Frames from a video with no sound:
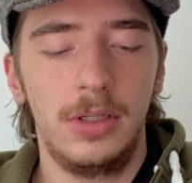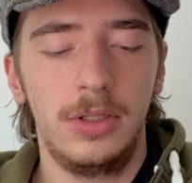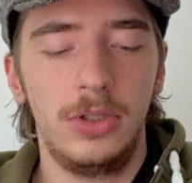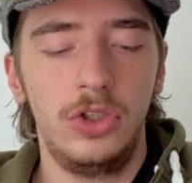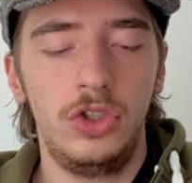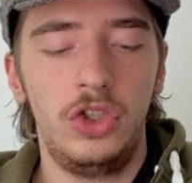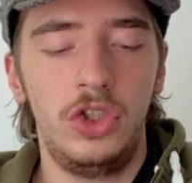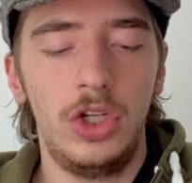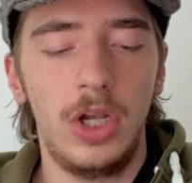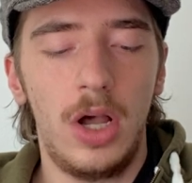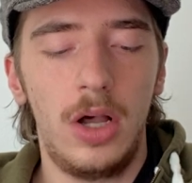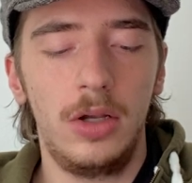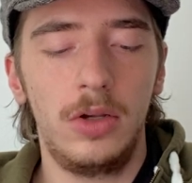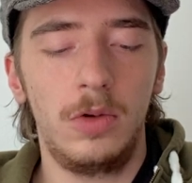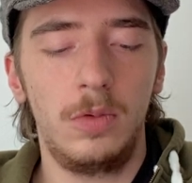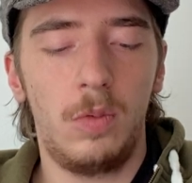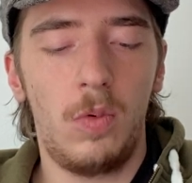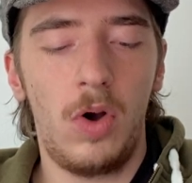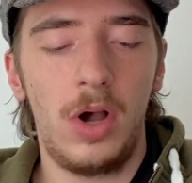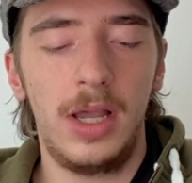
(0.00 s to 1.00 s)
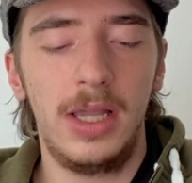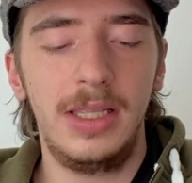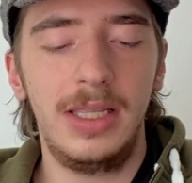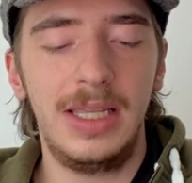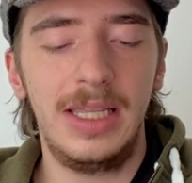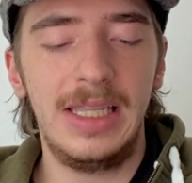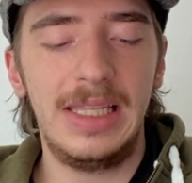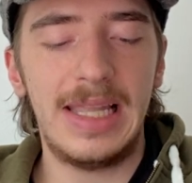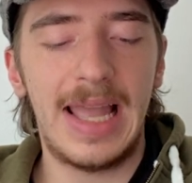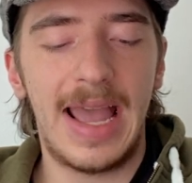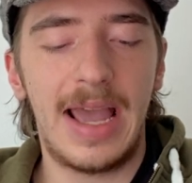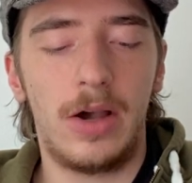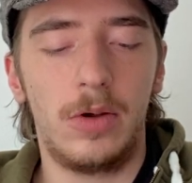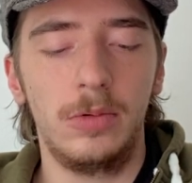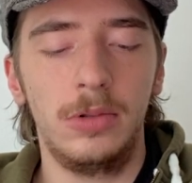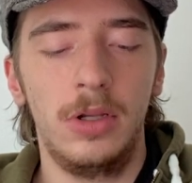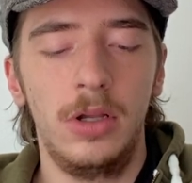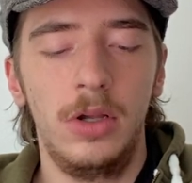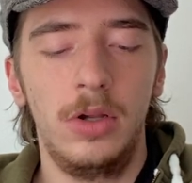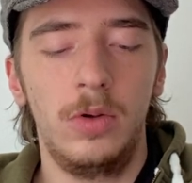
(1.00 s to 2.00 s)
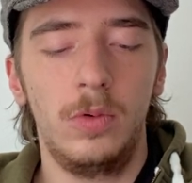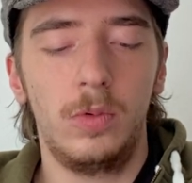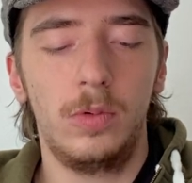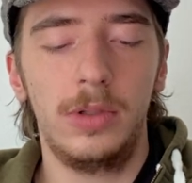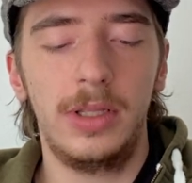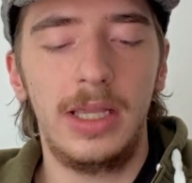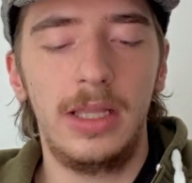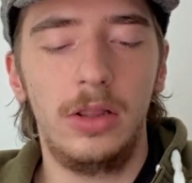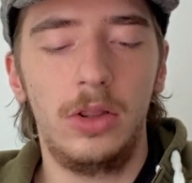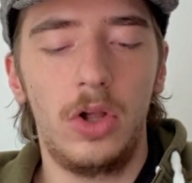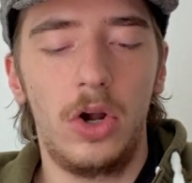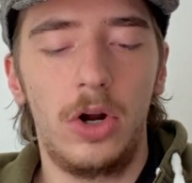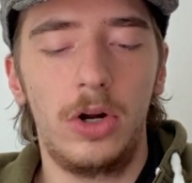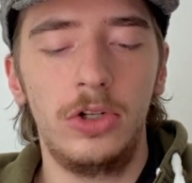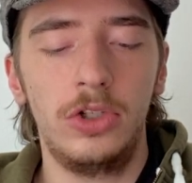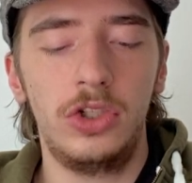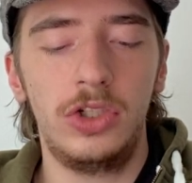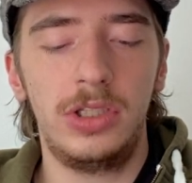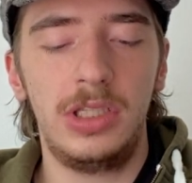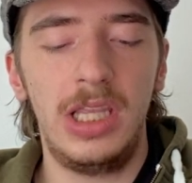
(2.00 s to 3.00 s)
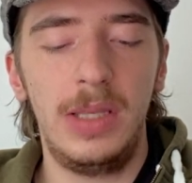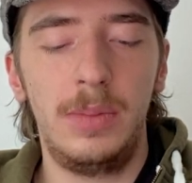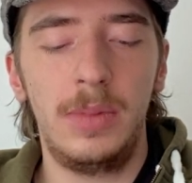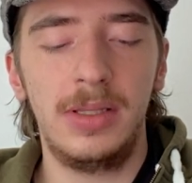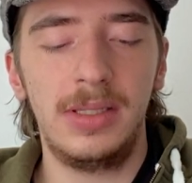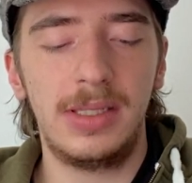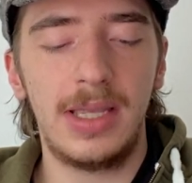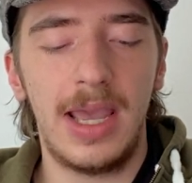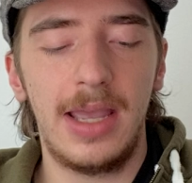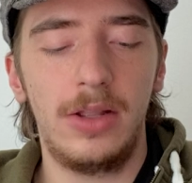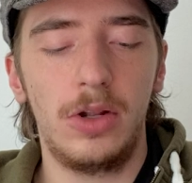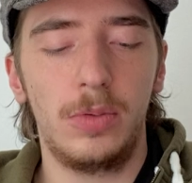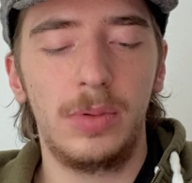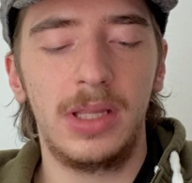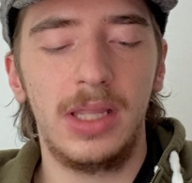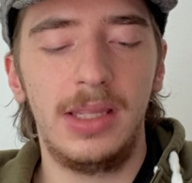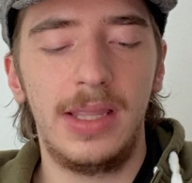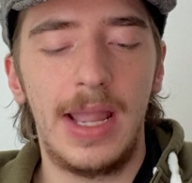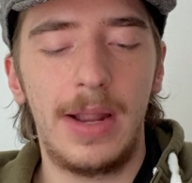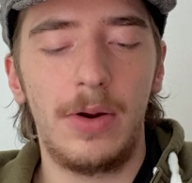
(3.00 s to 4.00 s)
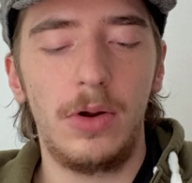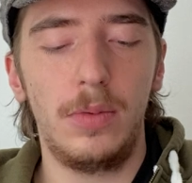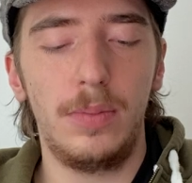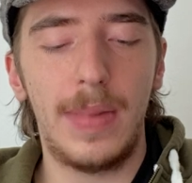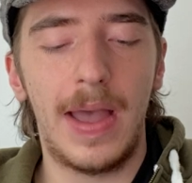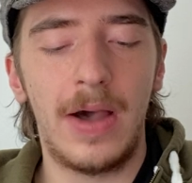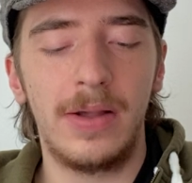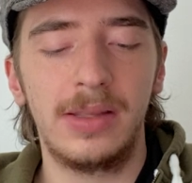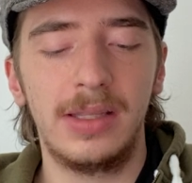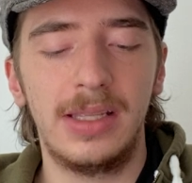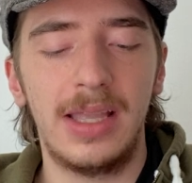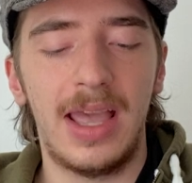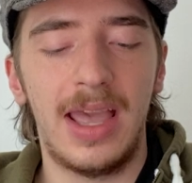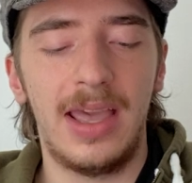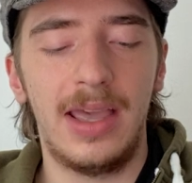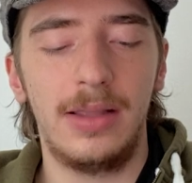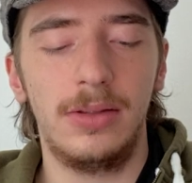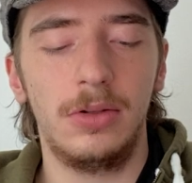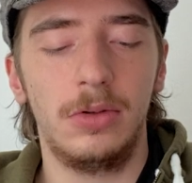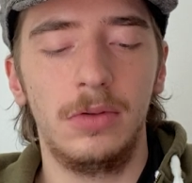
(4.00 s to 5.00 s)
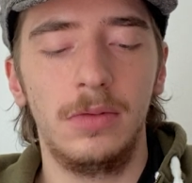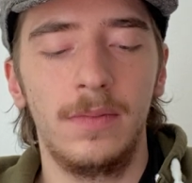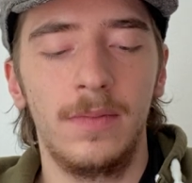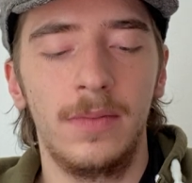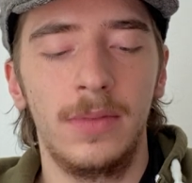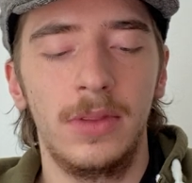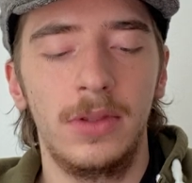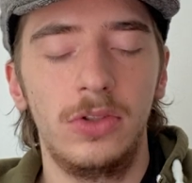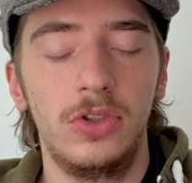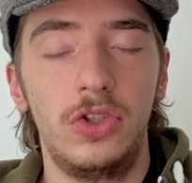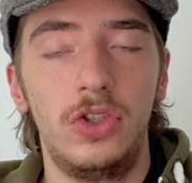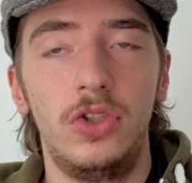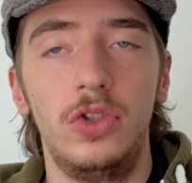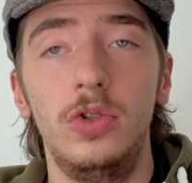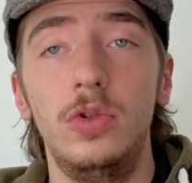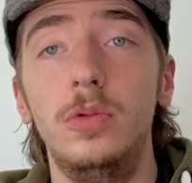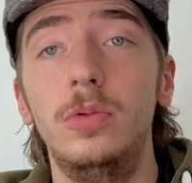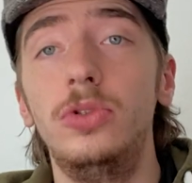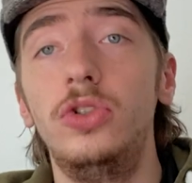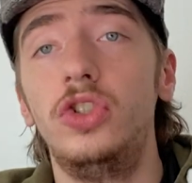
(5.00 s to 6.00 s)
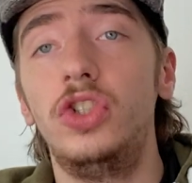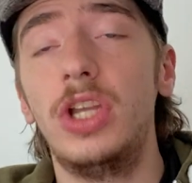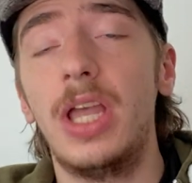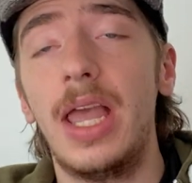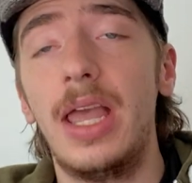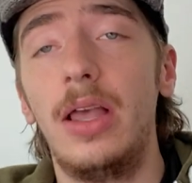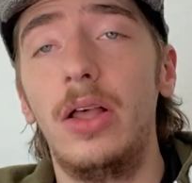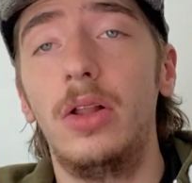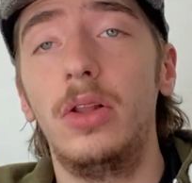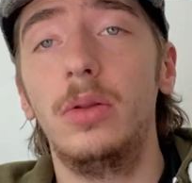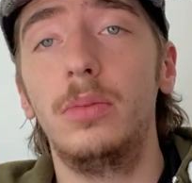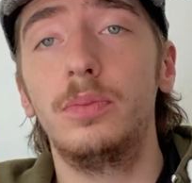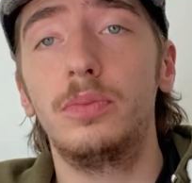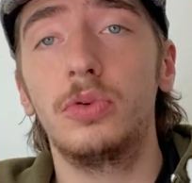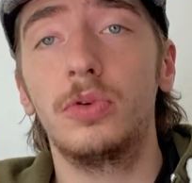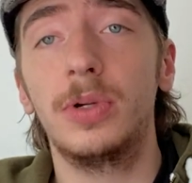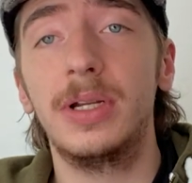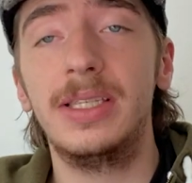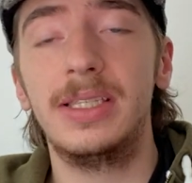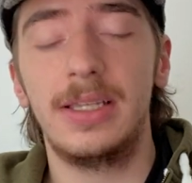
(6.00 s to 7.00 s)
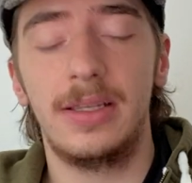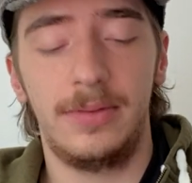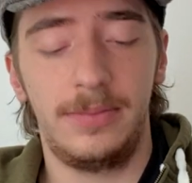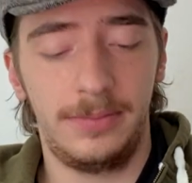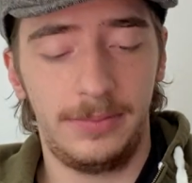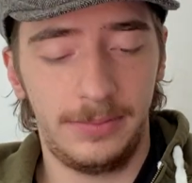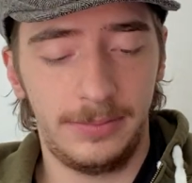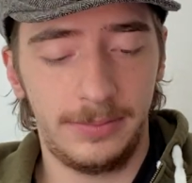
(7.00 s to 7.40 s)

Jug, one, noun. One, a large, deep container with a narrow mouth and a handle. Two, jail, prison.